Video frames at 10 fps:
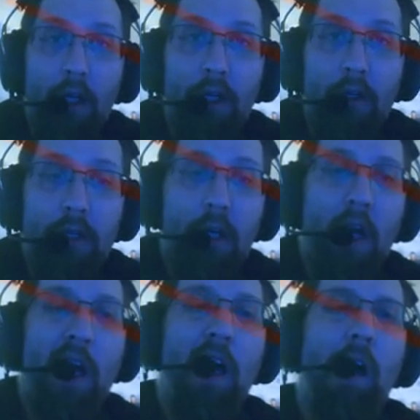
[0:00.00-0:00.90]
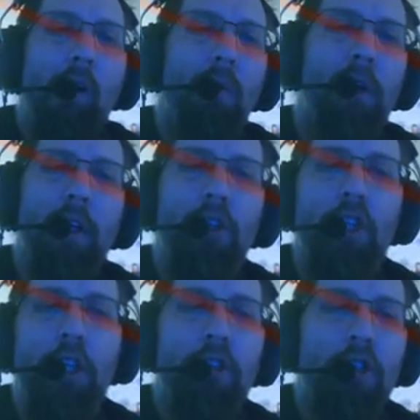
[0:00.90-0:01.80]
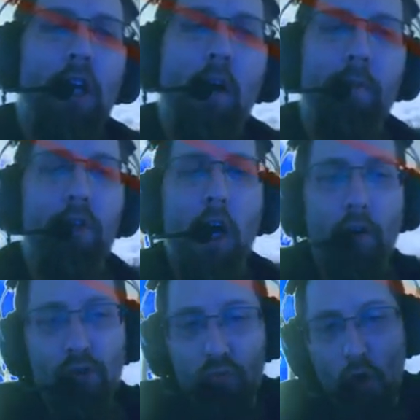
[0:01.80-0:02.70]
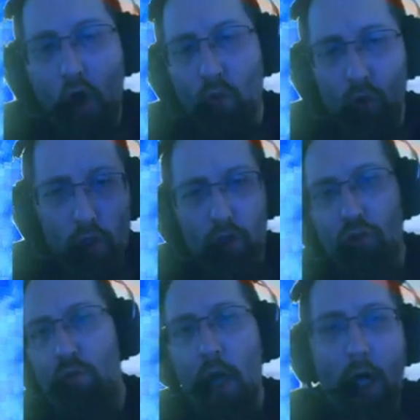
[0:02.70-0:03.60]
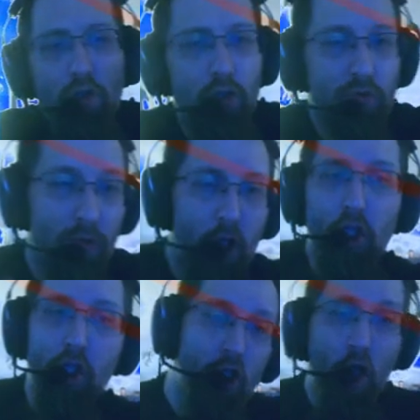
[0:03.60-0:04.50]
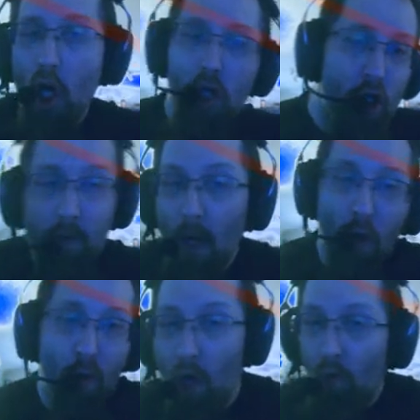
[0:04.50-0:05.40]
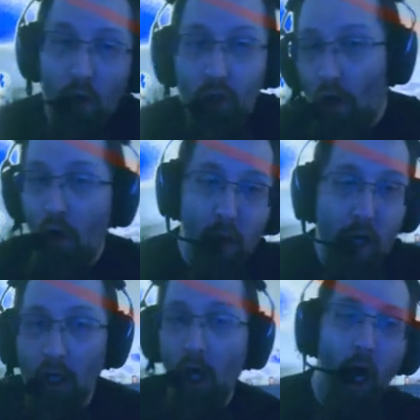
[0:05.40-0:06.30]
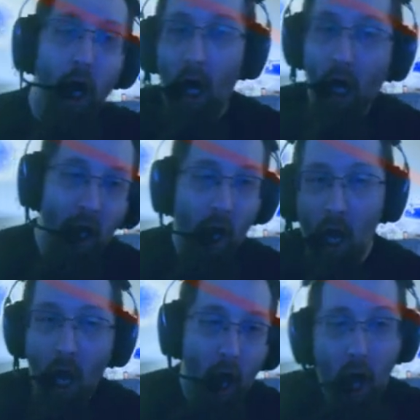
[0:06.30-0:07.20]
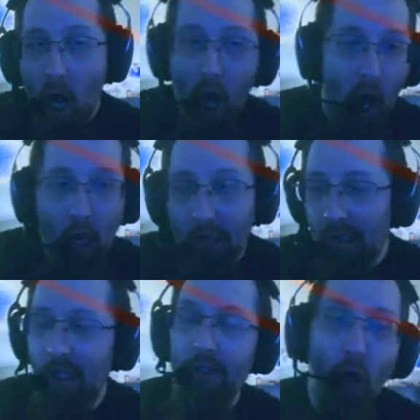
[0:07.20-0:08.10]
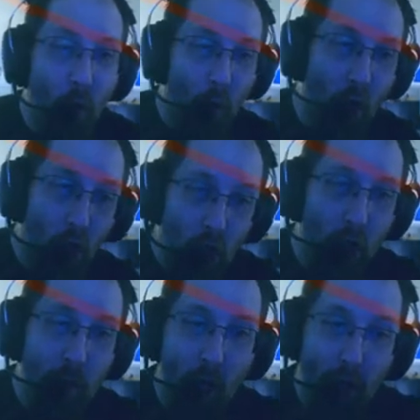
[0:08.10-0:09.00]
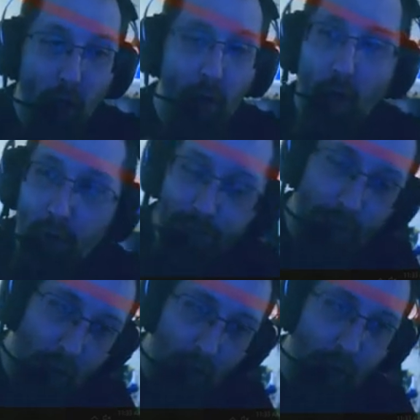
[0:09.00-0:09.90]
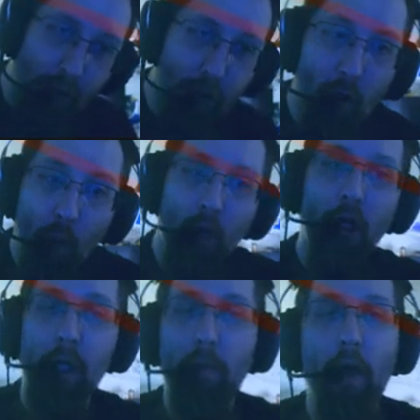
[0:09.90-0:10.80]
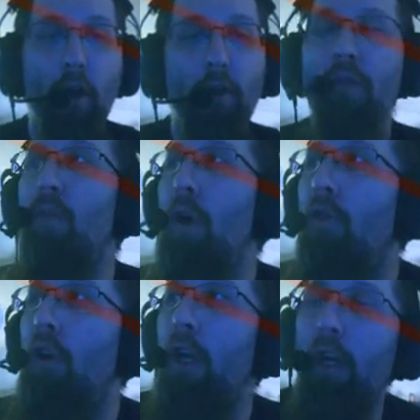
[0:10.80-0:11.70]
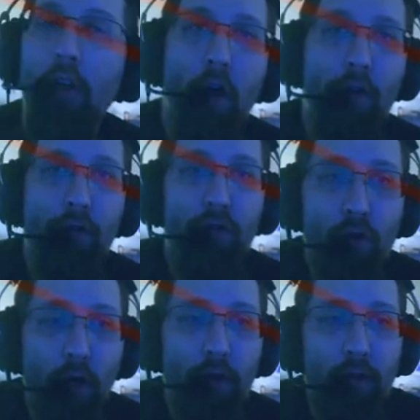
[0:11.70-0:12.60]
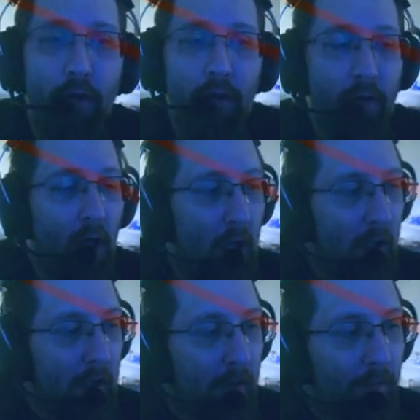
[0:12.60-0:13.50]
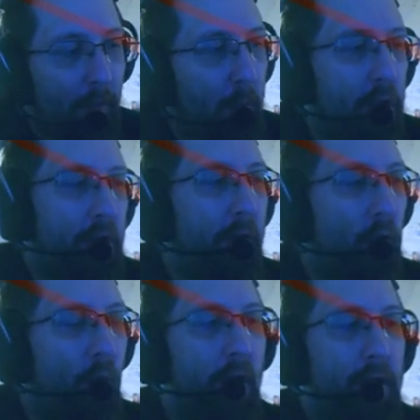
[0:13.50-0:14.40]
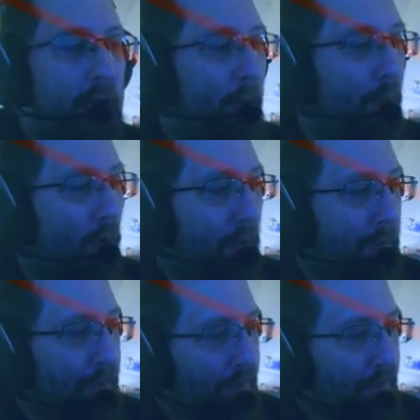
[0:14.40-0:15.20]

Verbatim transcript: You said, oh, we're going to change this up, and down the road, we're going to do that. Just get excited about what we're doing. Oh, yeah. Don't worry about all that failure. Don't worry about all this pivoting and all those choices. Let me just give you one example.